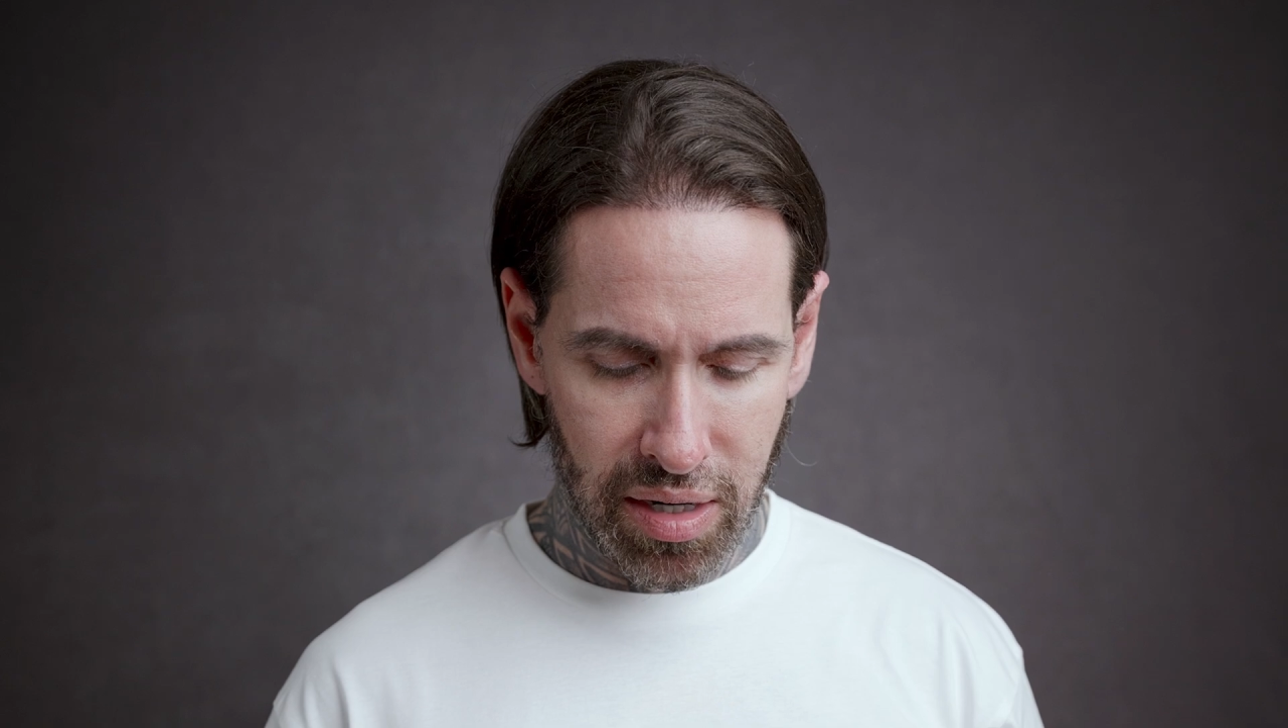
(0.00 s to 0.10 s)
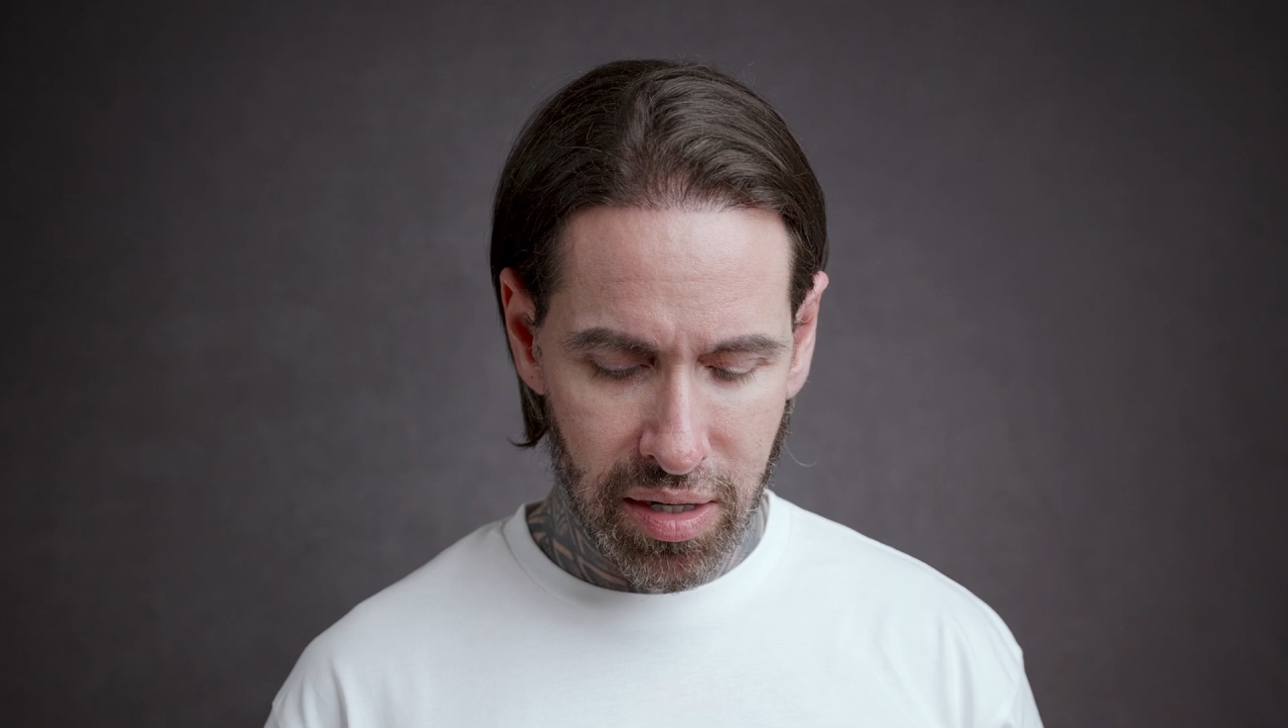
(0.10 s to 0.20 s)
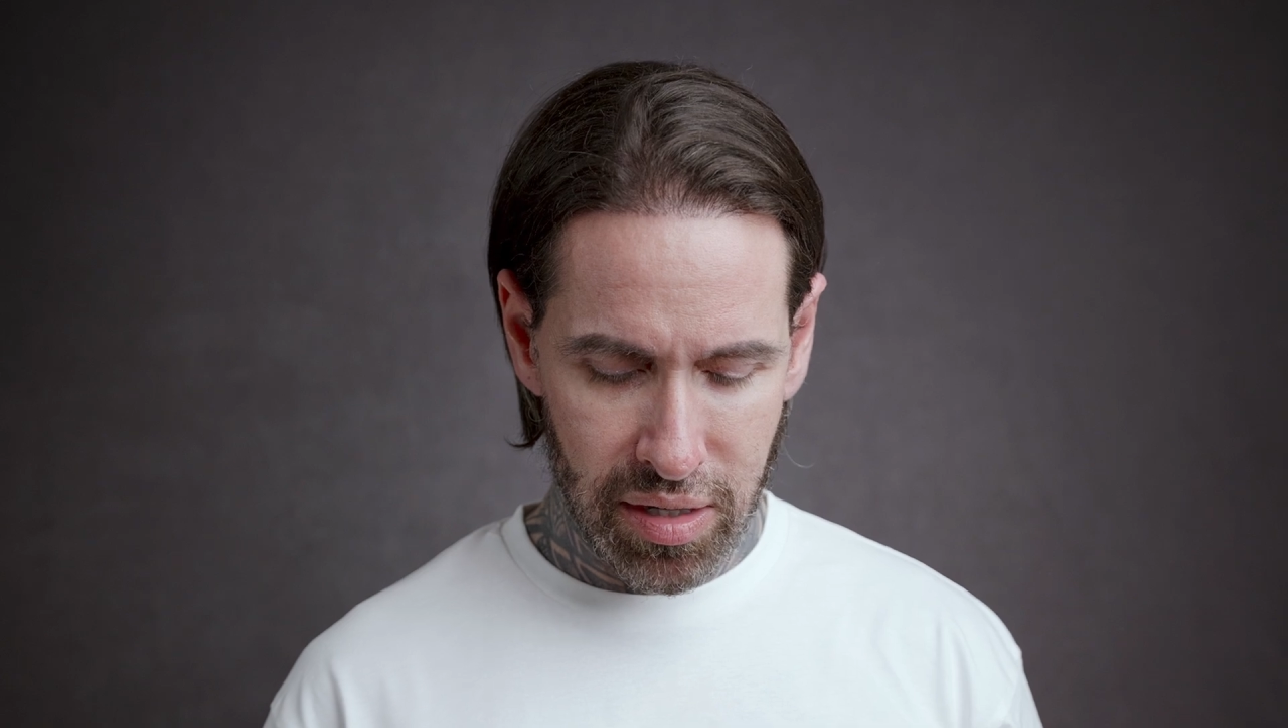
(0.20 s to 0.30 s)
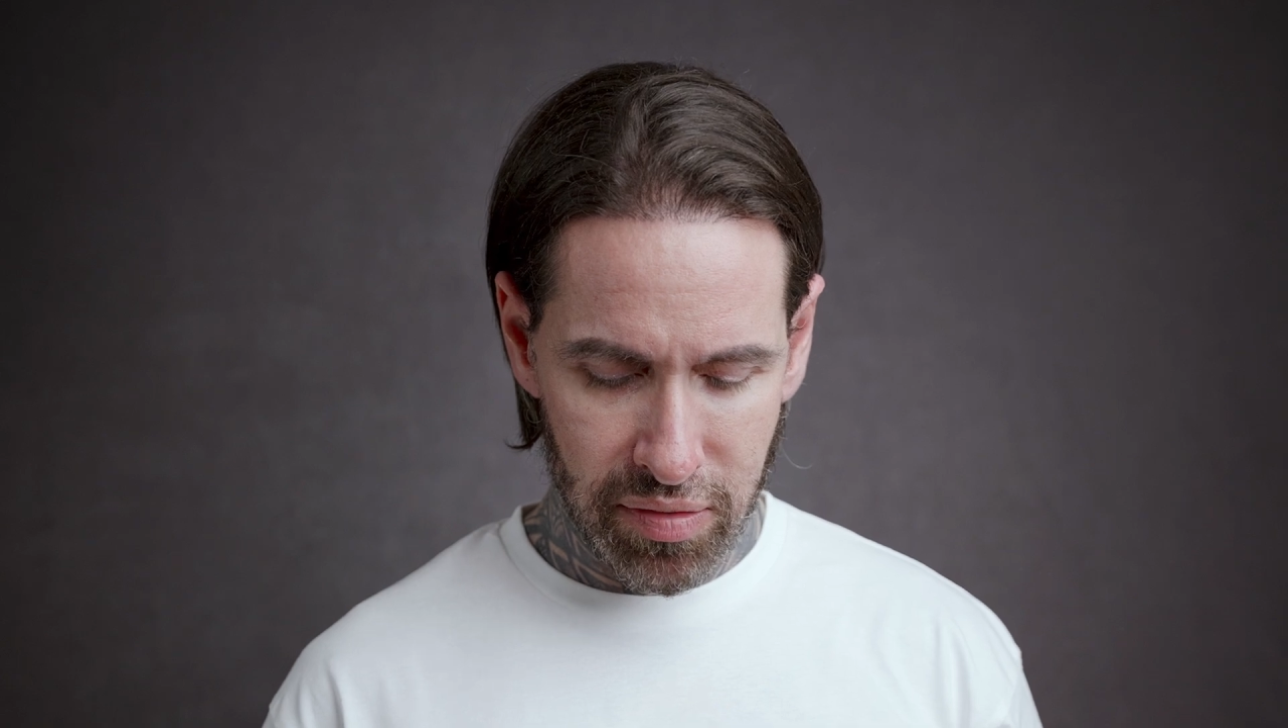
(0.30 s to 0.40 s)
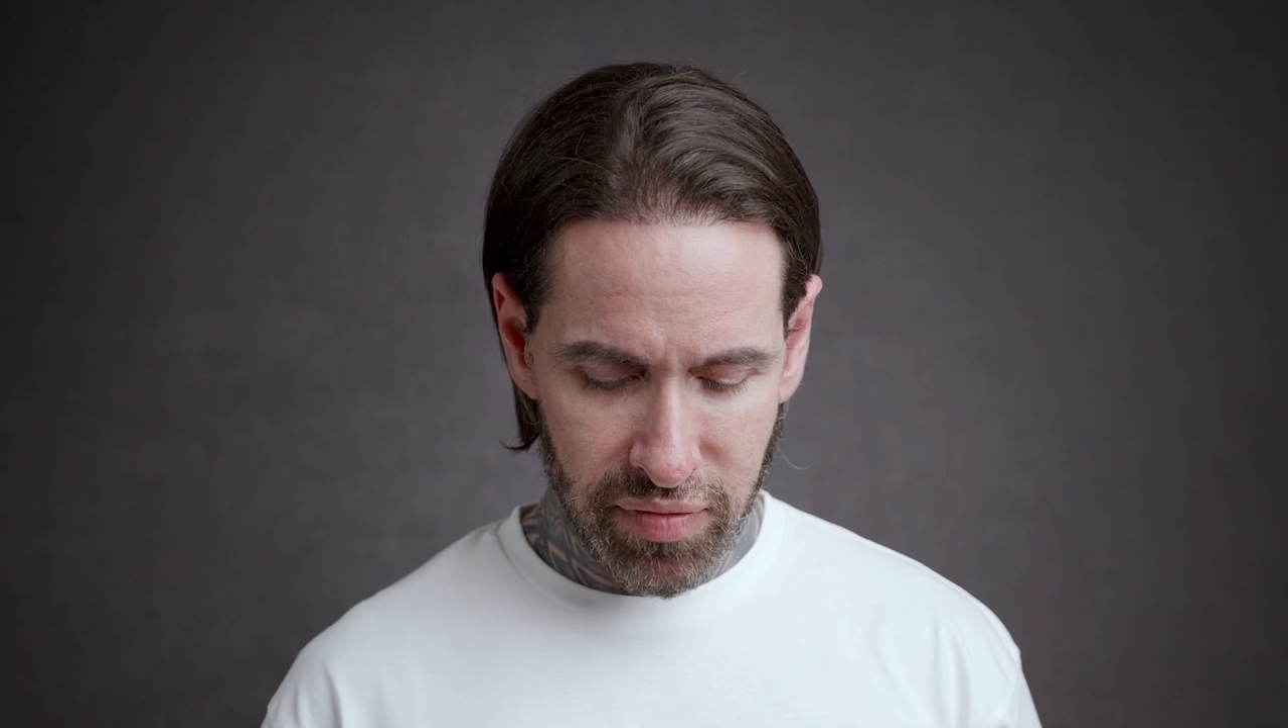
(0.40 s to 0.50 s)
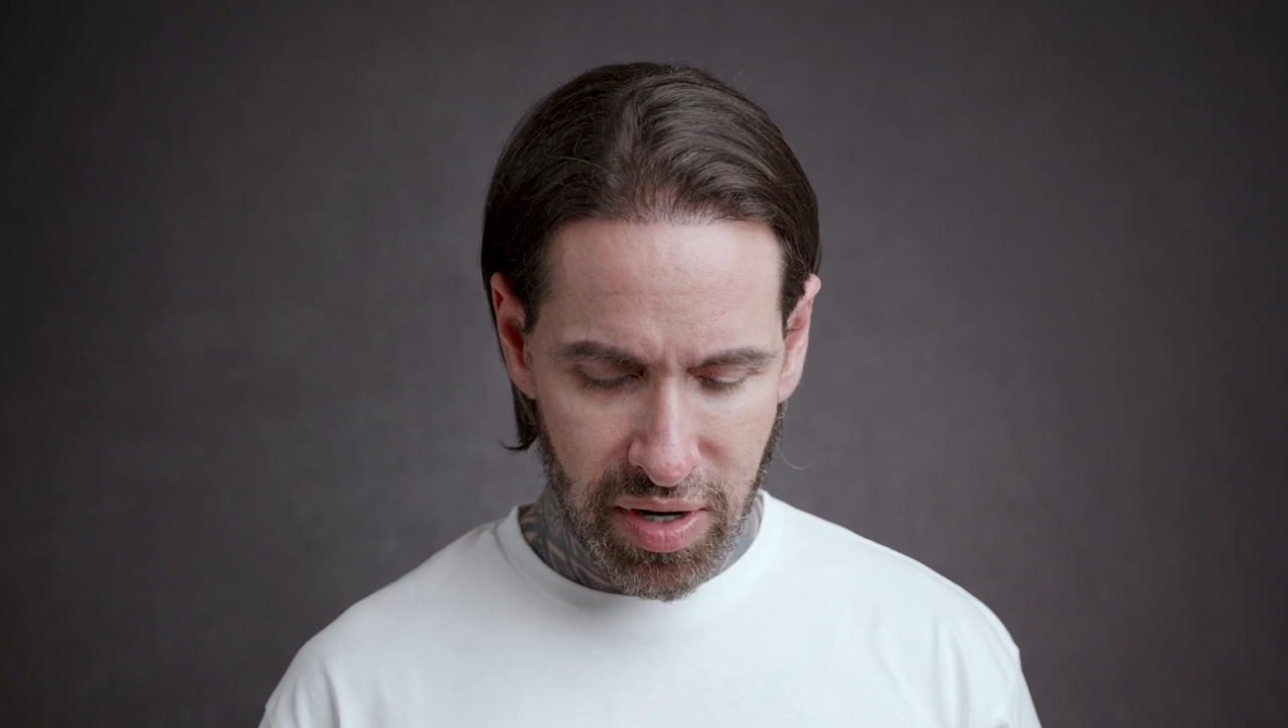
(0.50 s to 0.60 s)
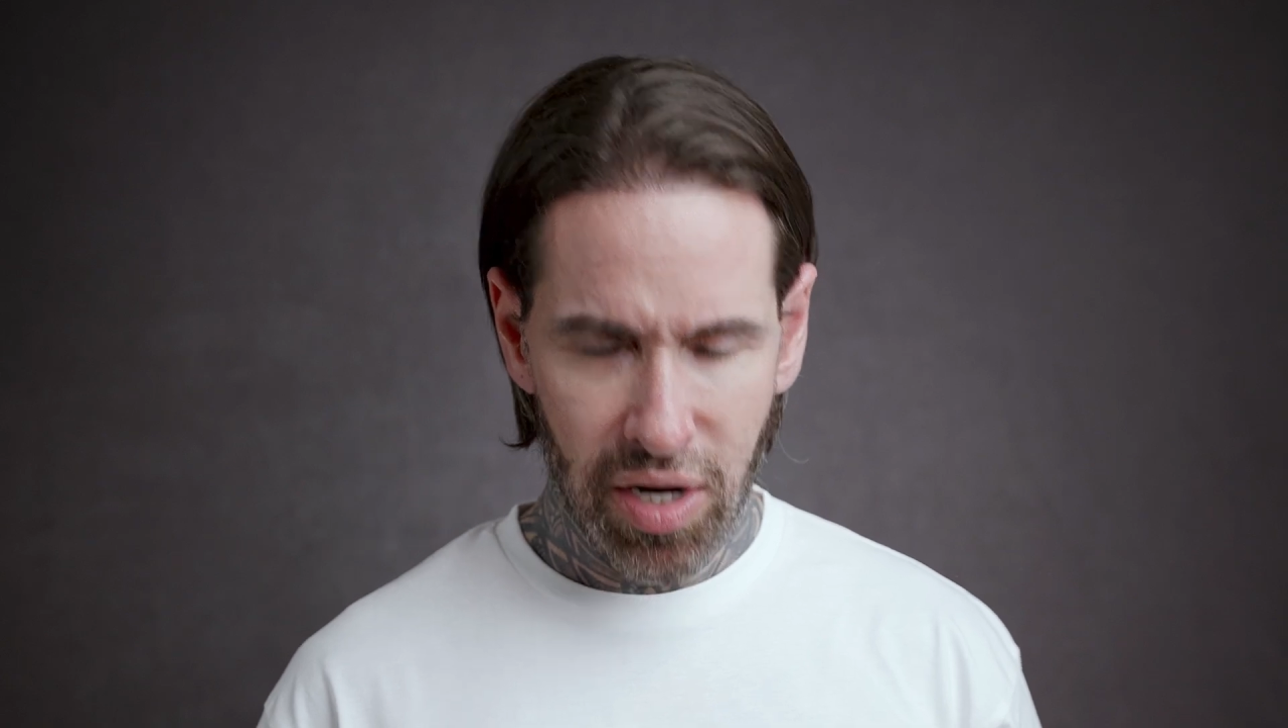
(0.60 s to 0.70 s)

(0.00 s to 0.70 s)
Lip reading: Kind of